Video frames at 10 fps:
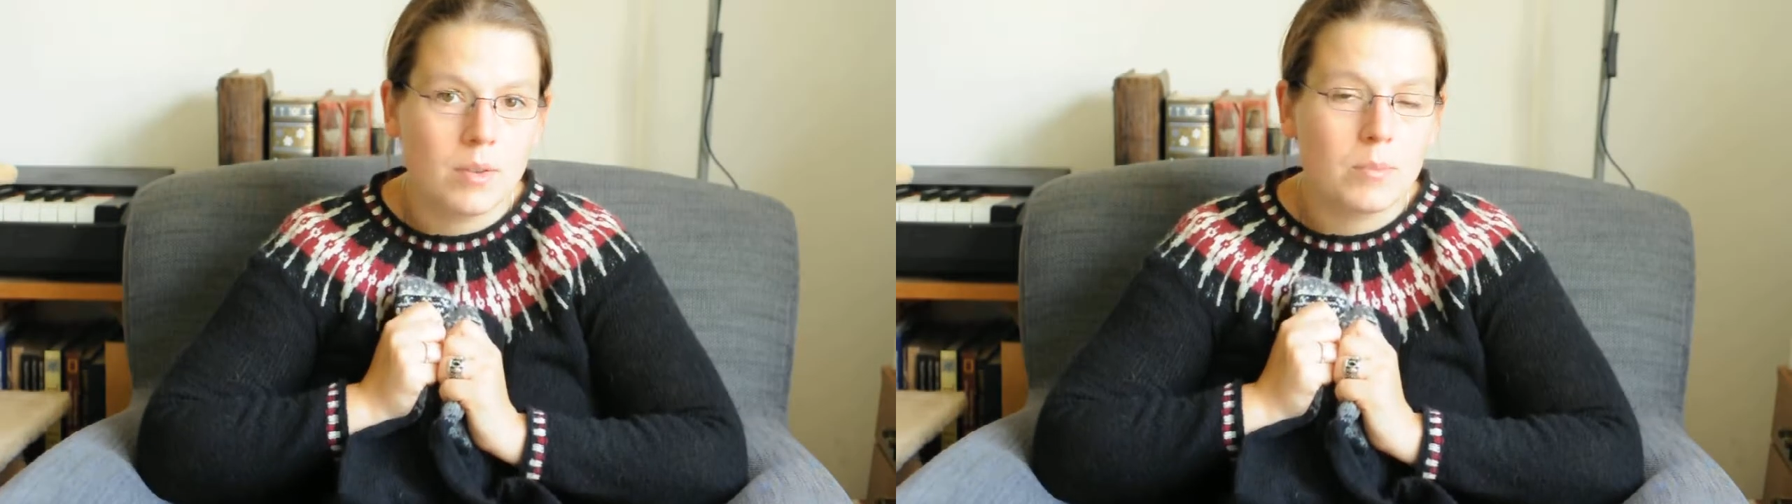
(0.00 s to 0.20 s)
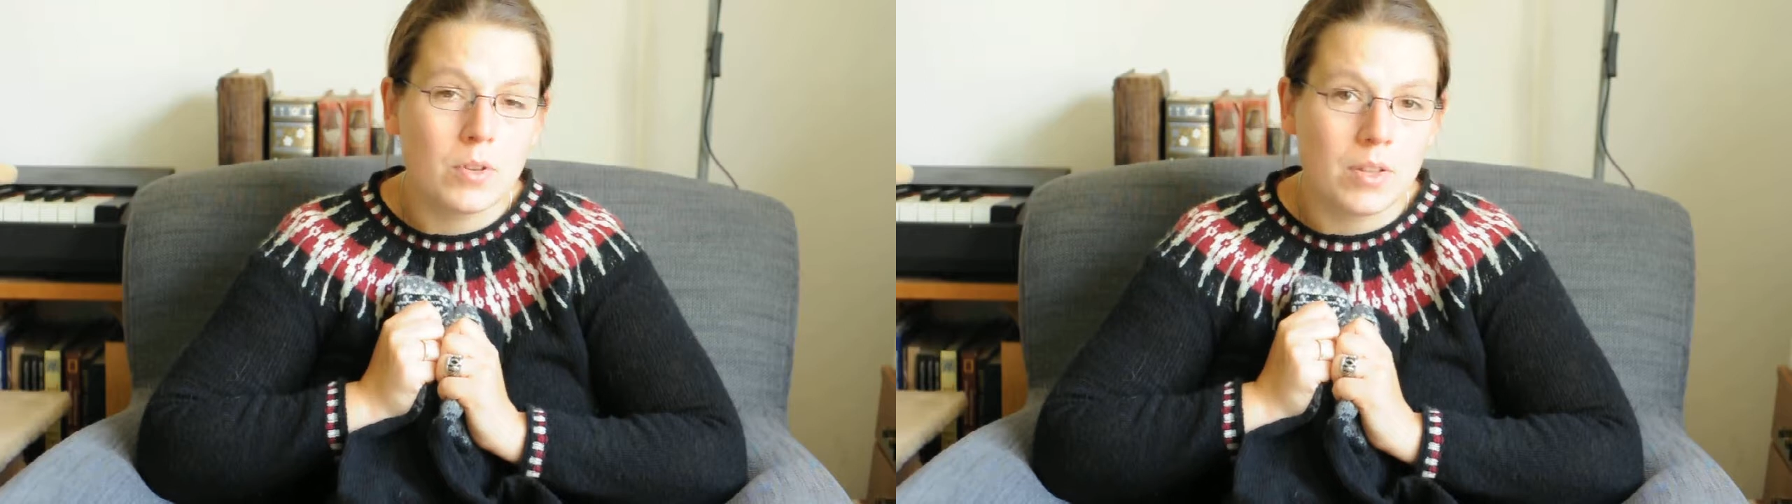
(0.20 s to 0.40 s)

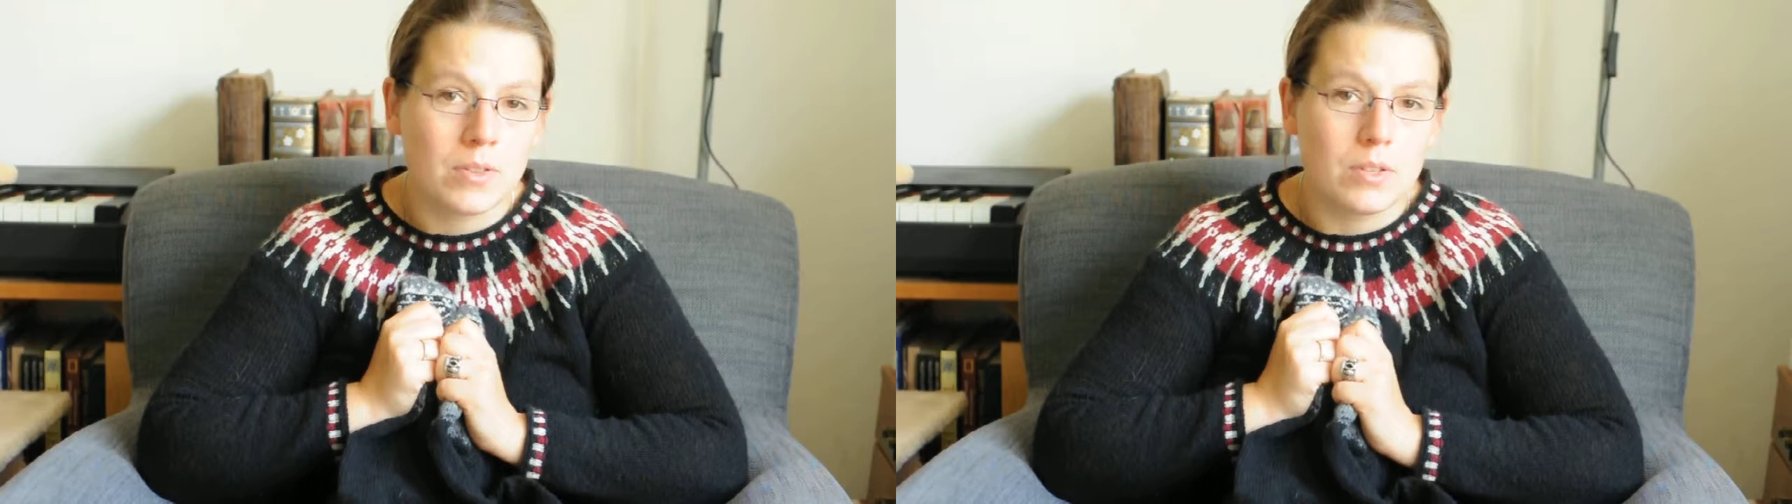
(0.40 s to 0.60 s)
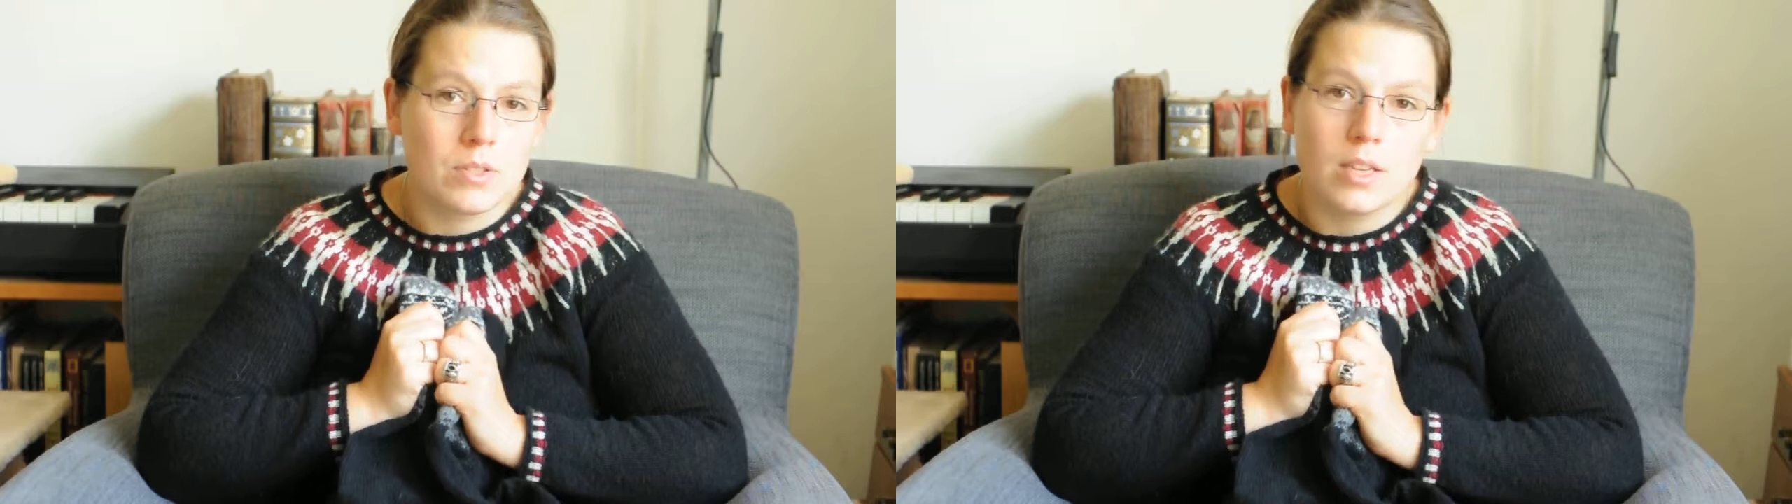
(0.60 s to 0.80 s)
putting
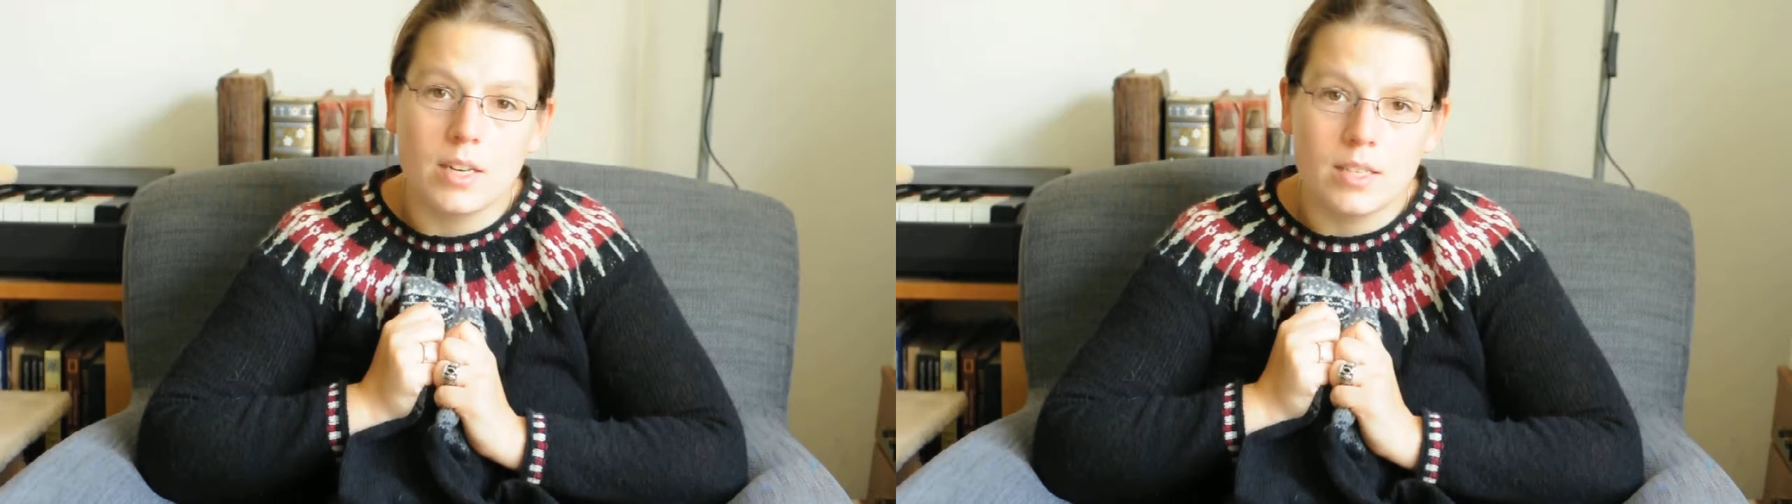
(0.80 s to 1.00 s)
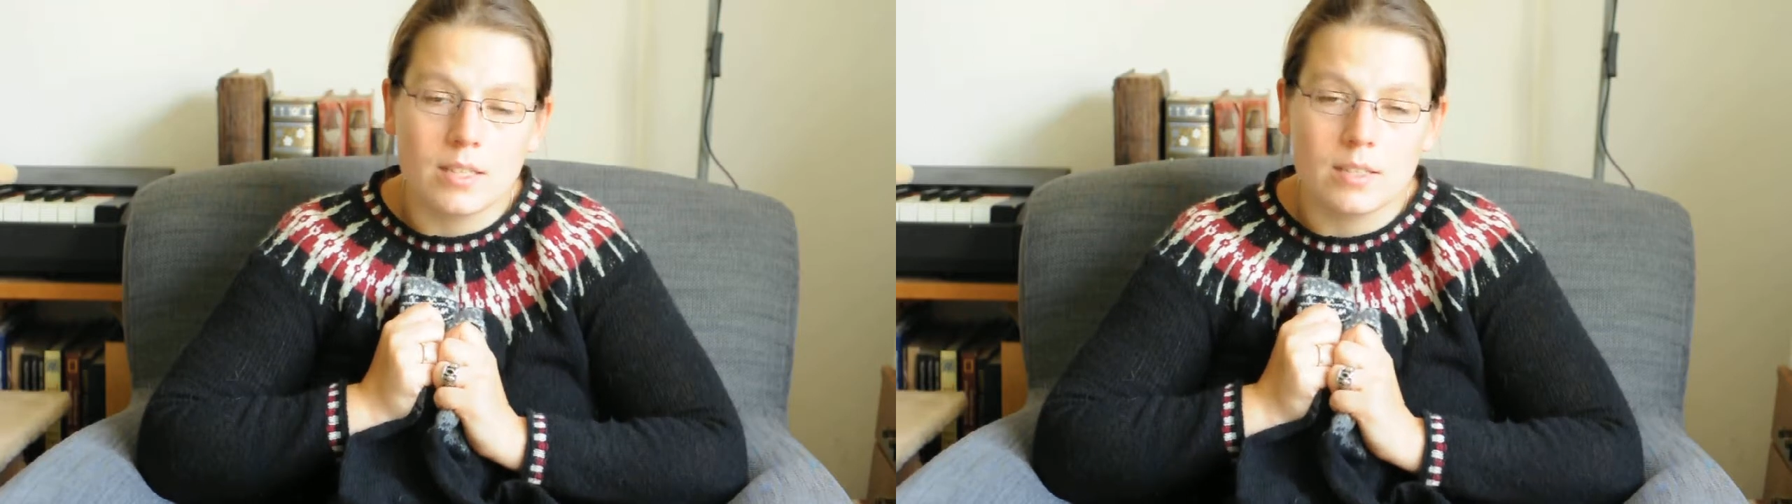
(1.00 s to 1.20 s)
those
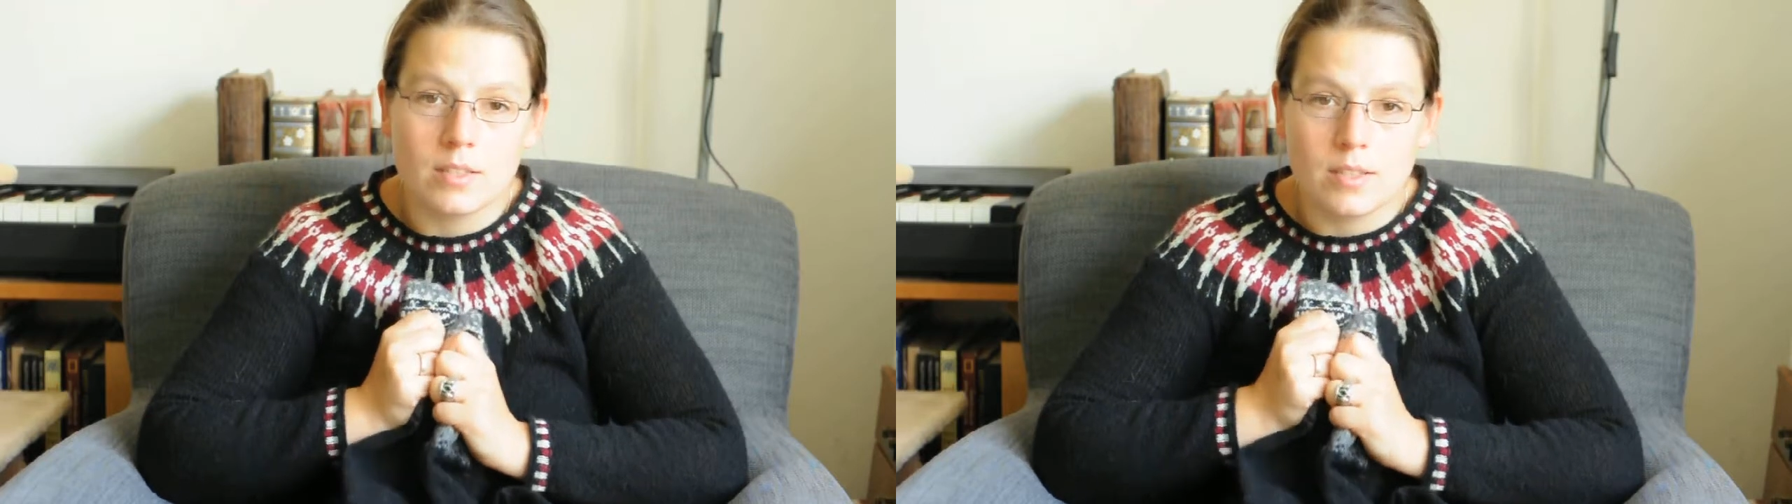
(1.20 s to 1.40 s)
colors into